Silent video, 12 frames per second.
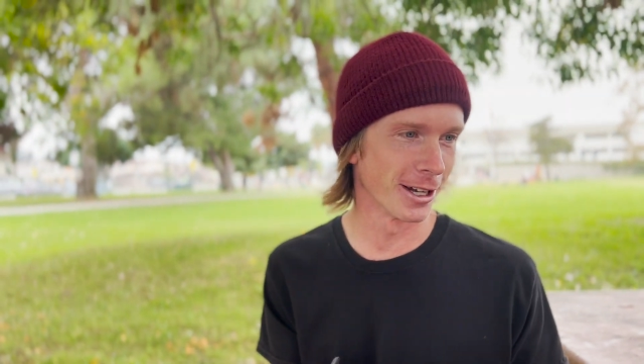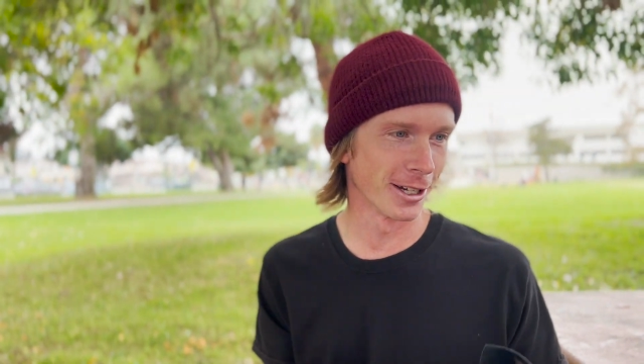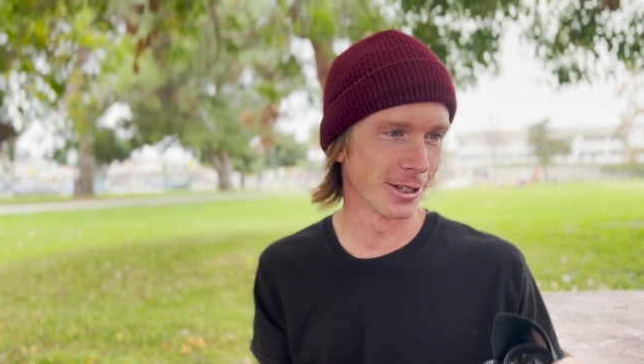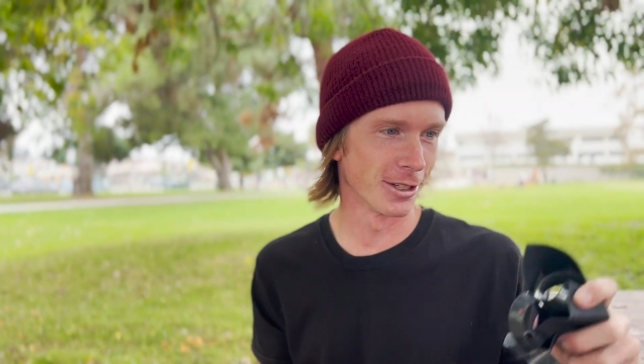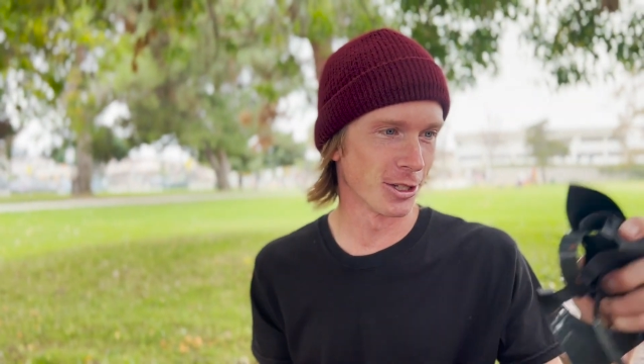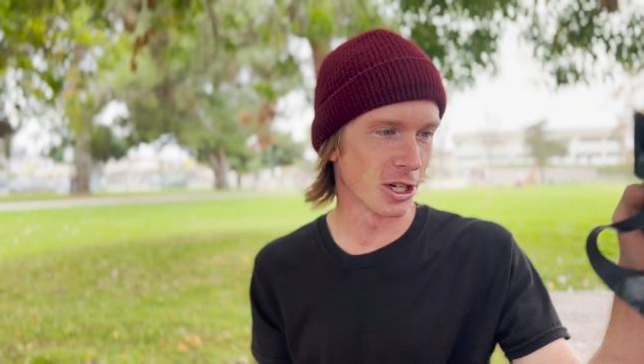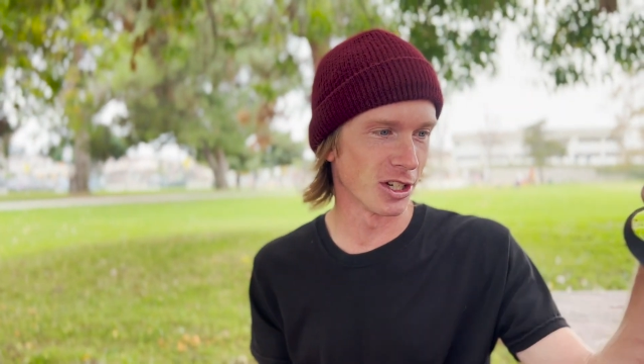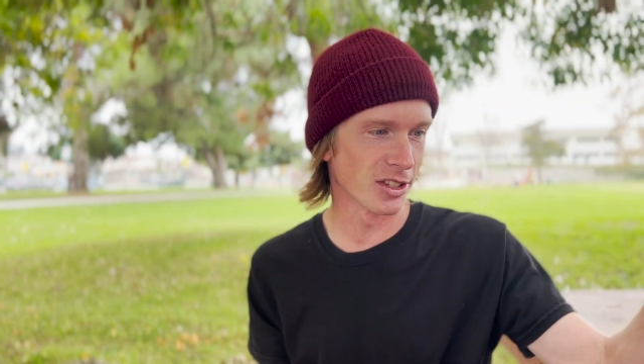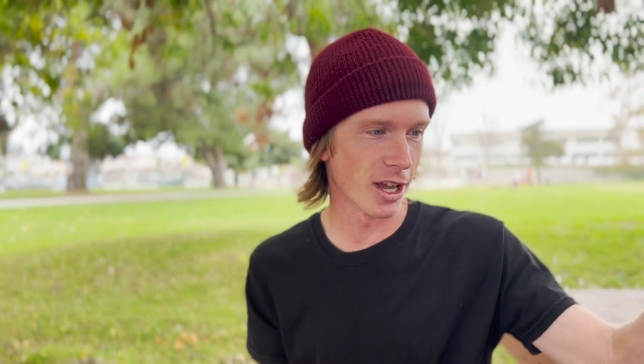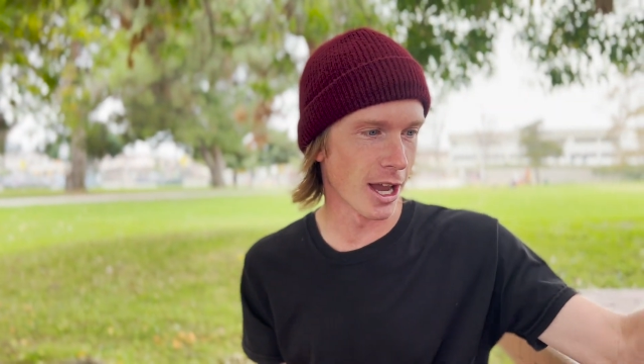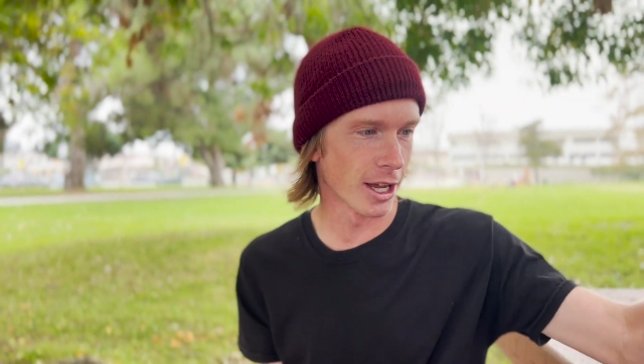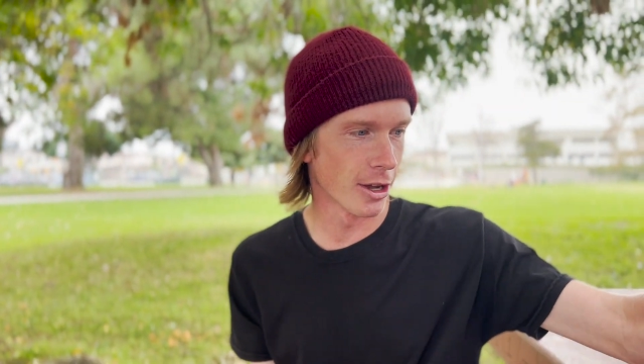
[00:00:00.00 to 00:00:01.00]
And she's
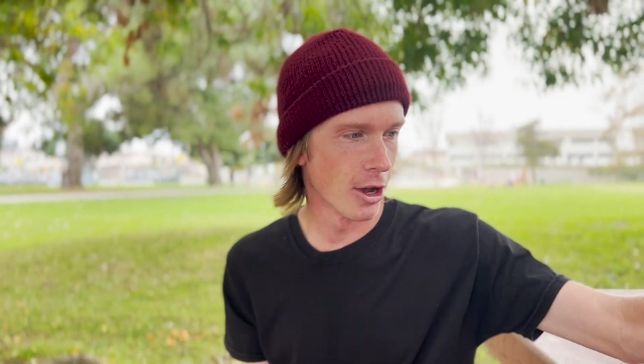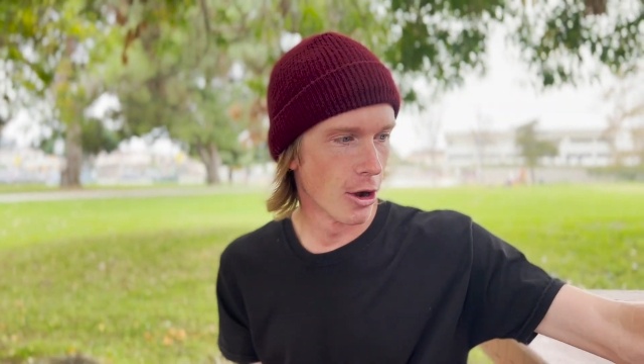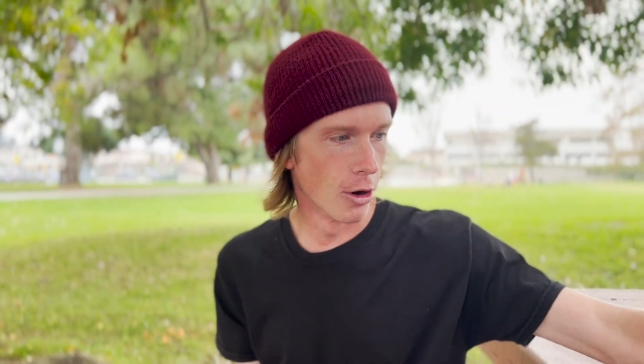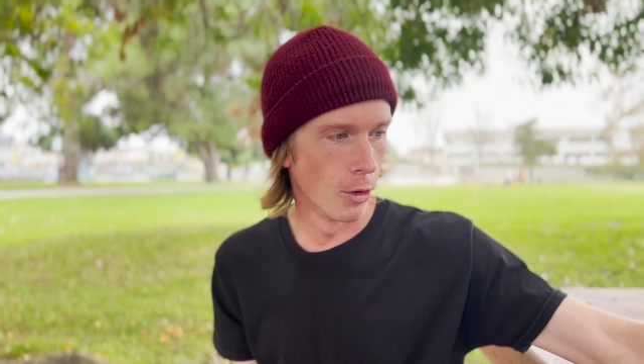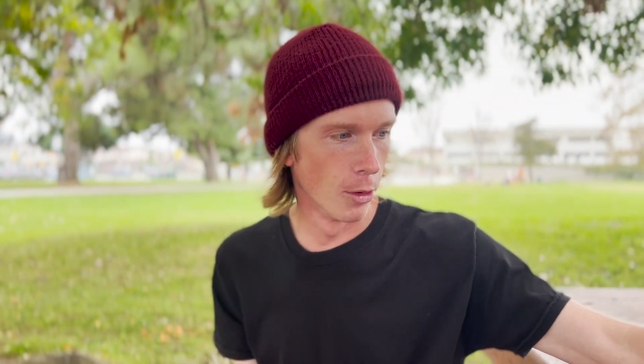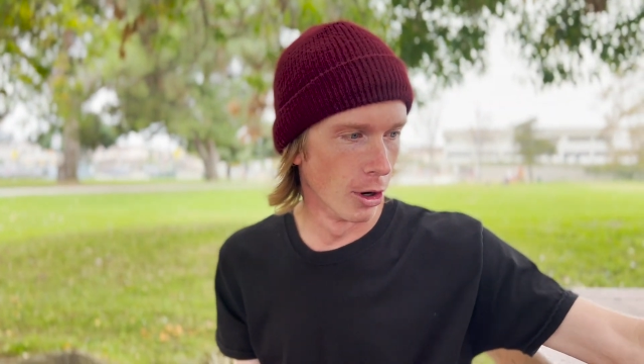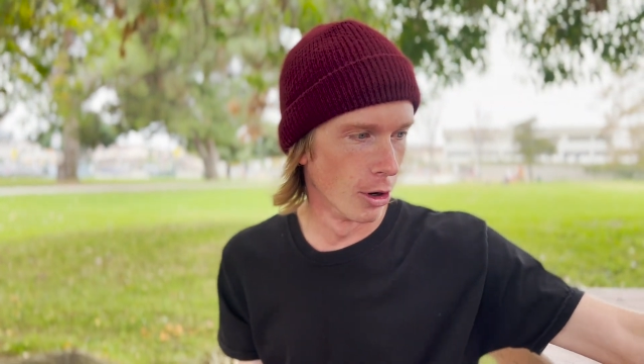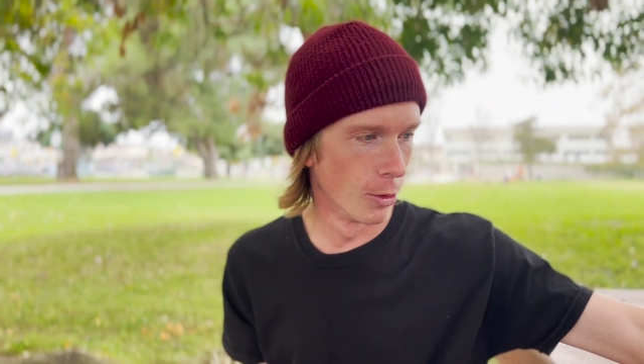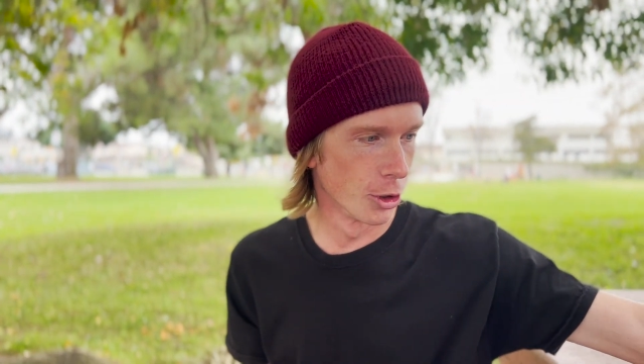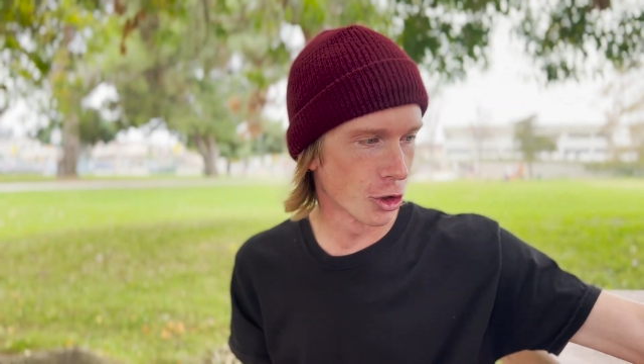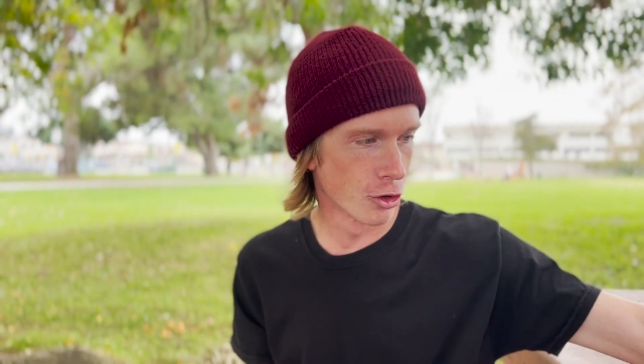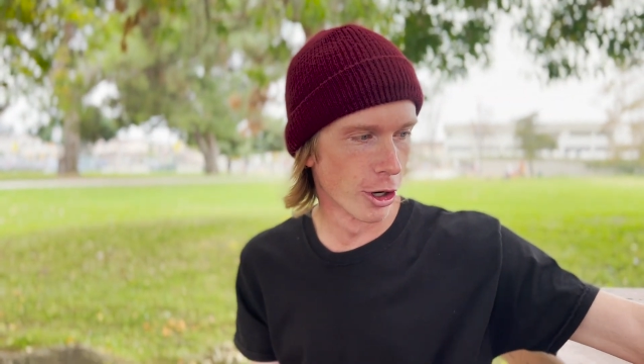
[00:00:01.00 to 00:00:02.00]
like, well,
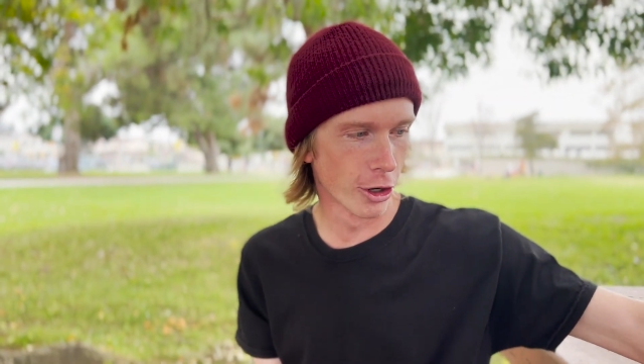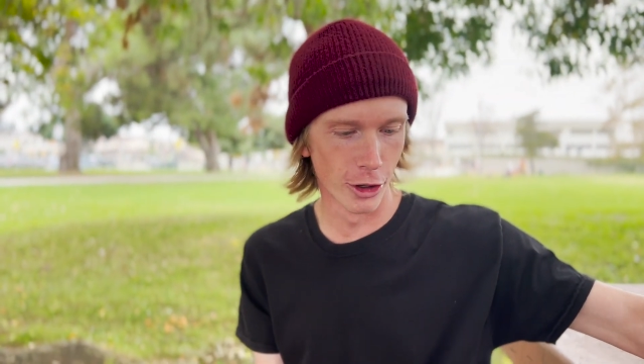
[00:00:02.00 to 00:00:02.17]
what trick